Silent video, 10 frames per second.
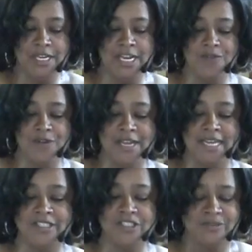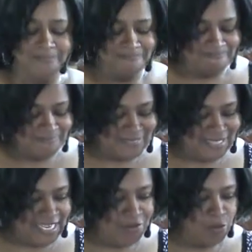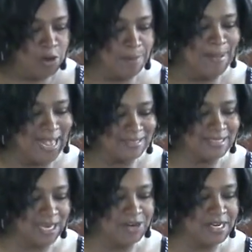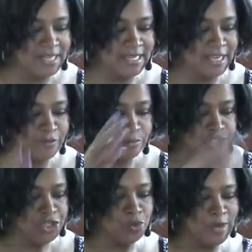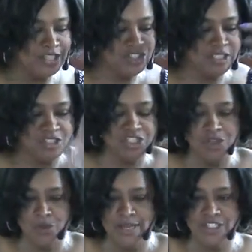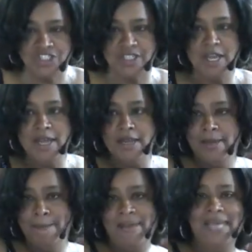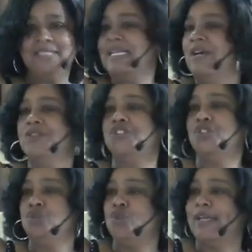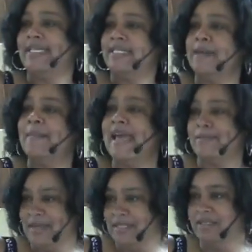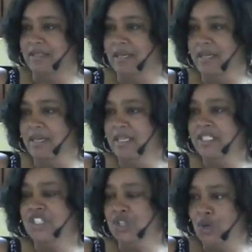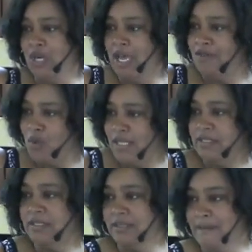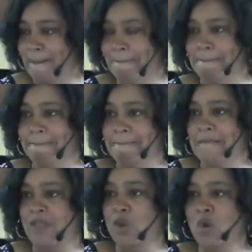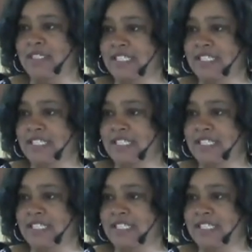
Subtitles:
it every day. And if we're going to pass down anything from generation to generation, pass down the two greatest commandments to your loved ones, the ones